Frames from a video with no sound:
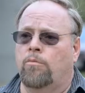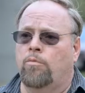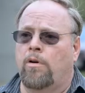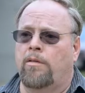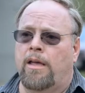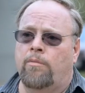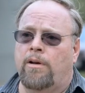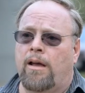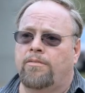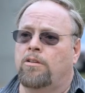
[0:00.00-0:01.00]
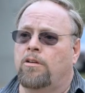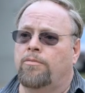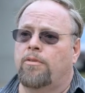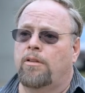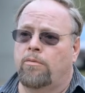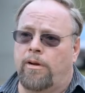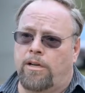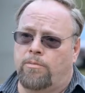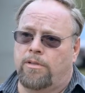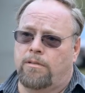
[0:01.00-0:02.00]
where they would have to look for other
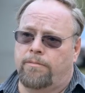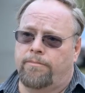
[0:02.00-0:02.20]
arrangements.